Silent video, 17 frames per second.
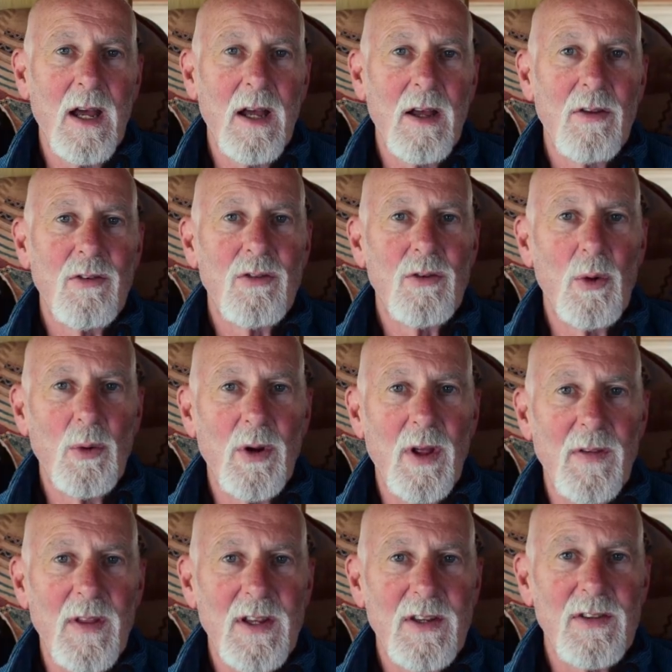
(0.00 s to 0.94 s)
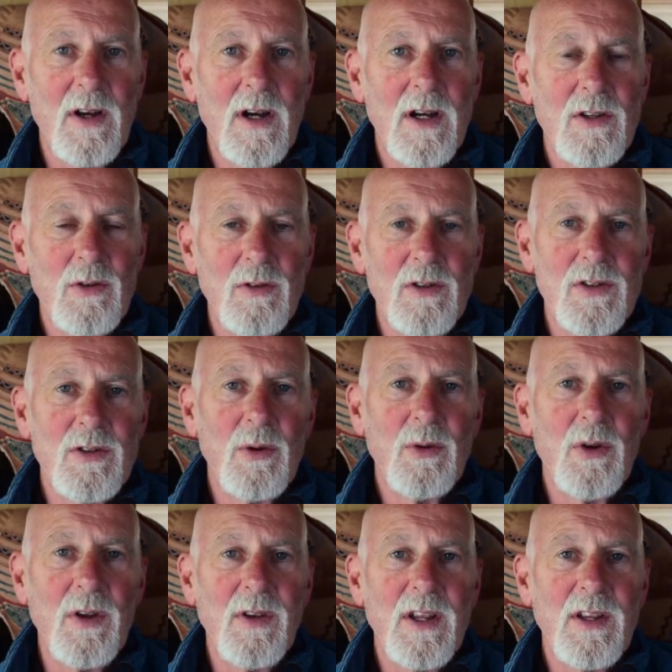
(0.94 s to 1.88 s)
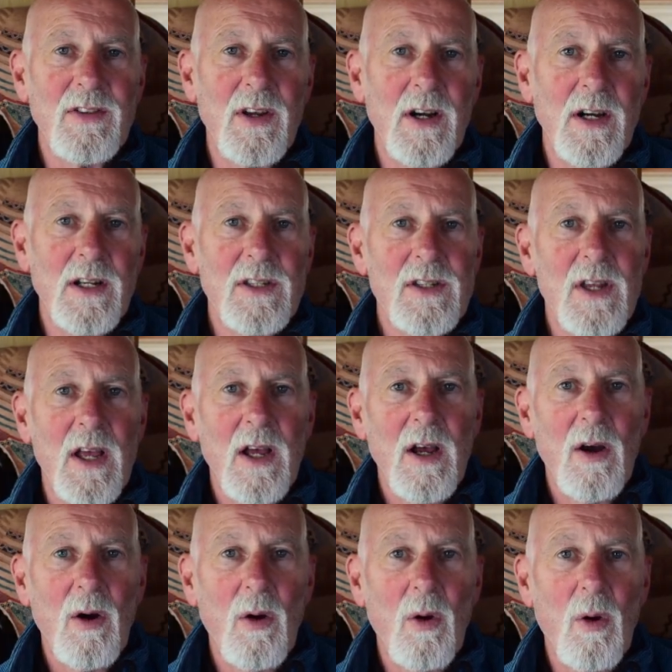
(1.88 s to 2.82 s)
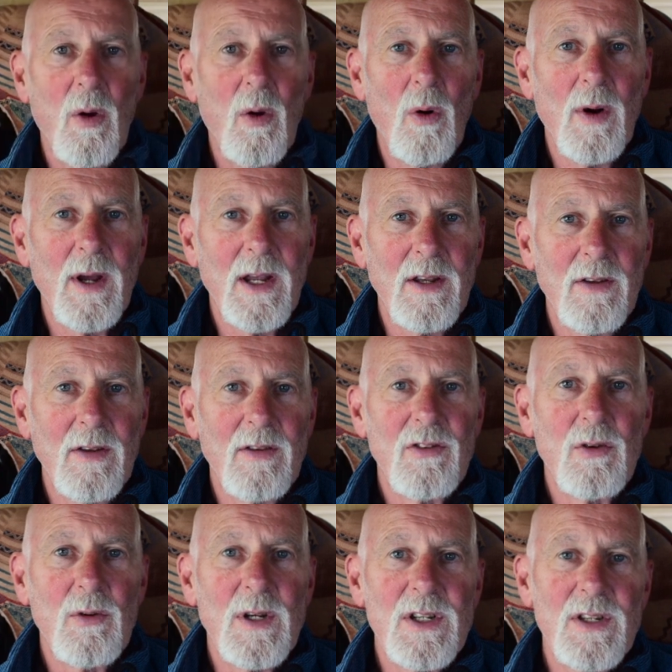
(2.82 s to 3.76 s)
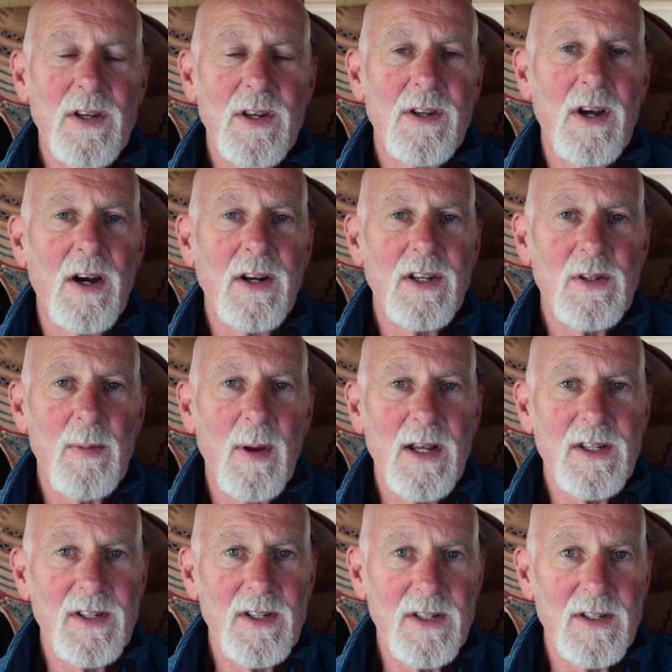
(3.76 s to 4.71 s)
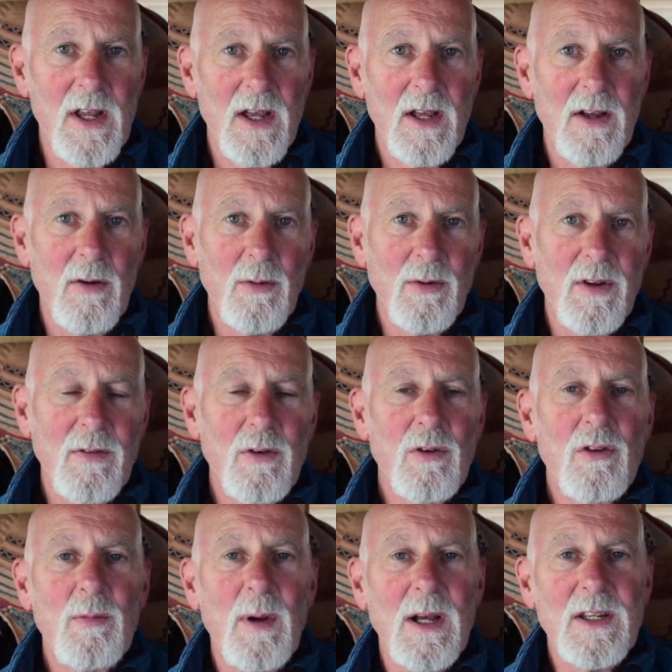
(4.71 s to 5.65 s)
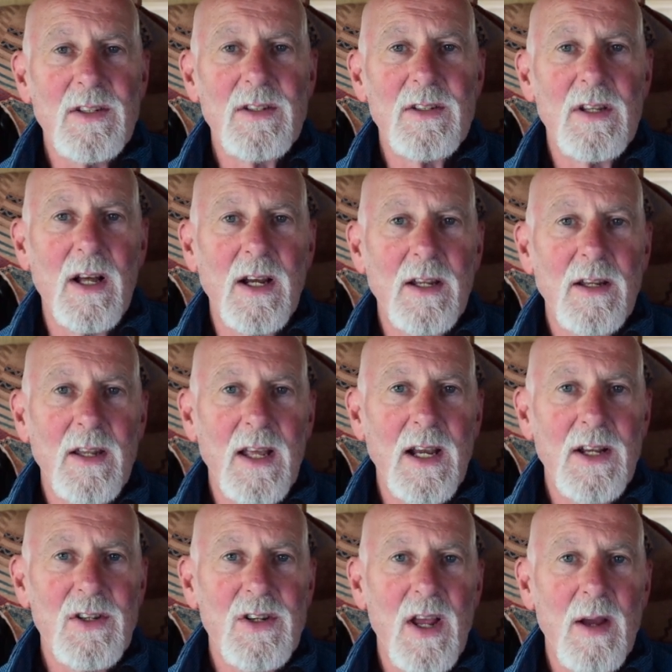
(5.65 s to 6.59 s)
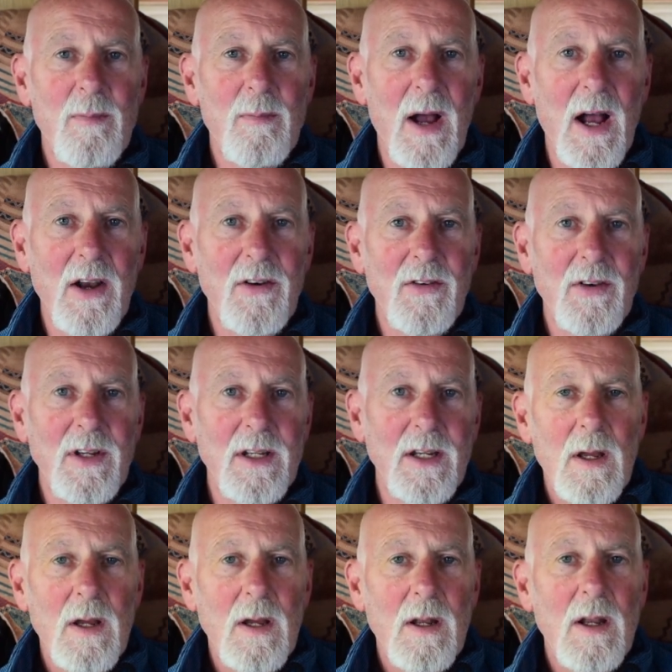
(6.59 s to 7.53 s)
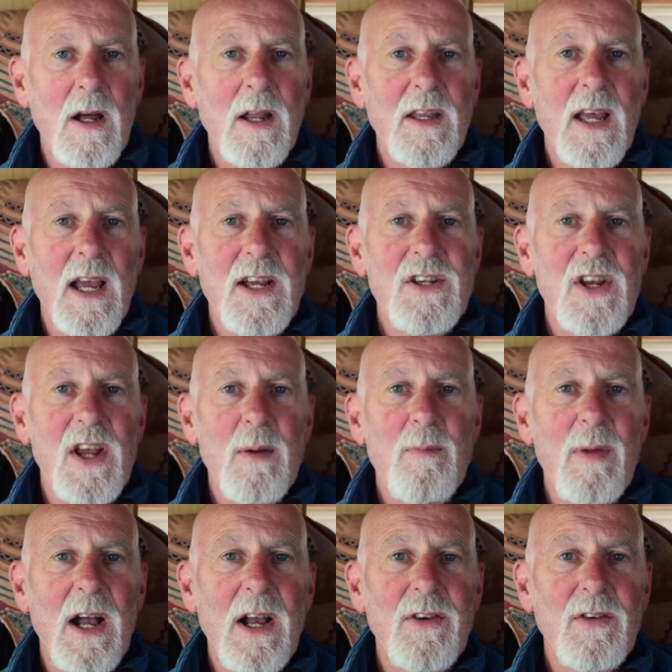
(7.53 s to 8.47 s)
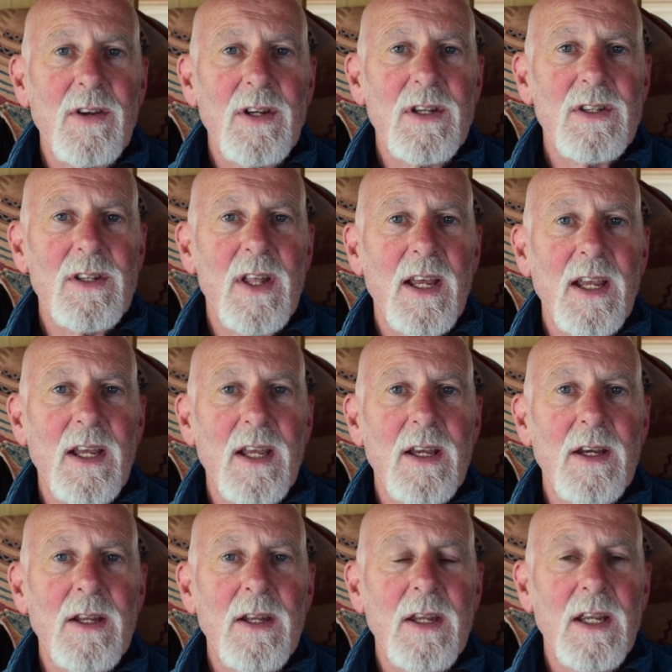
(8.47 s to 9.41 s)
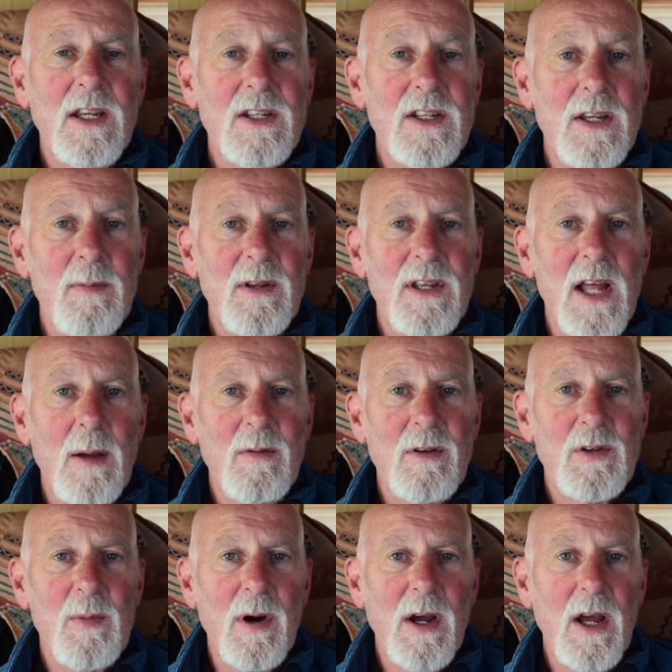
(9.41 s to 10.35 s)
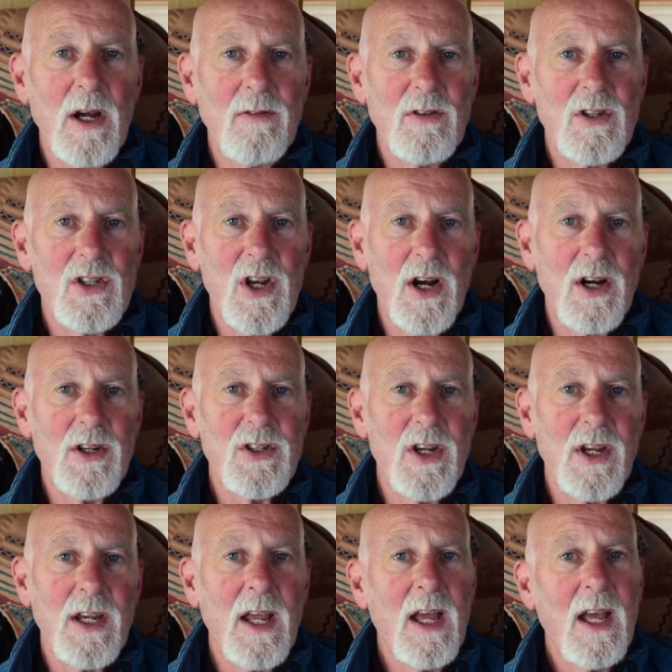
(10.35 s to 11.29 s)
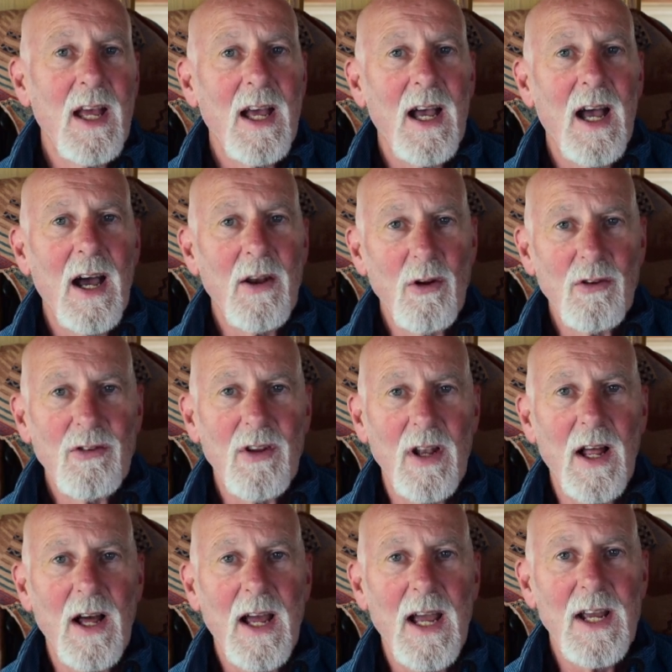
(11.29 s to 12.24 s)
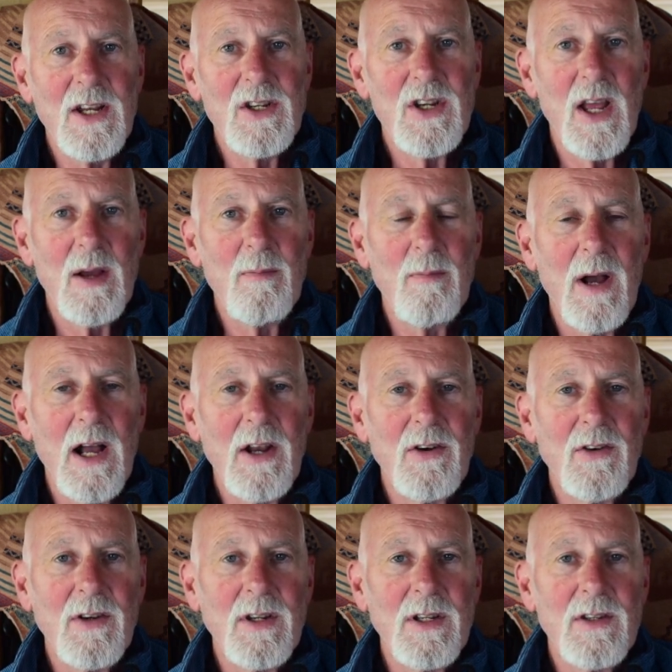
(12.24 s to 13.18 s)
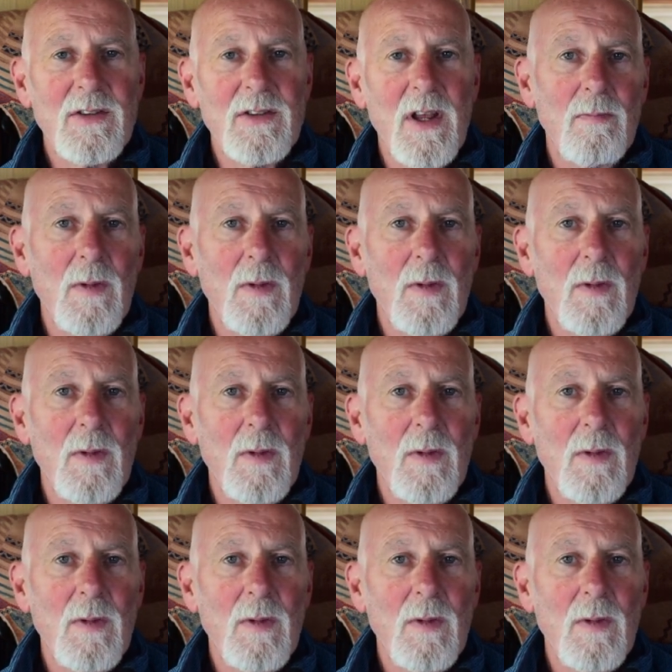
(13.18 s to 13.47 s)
stored on their sides or installed on their sides or in squeezed into tiny spaces or difficult spaces like the AGM battery. Like the AGM batteries, they can easily be damaged by overcharging, and also like AGM batteries,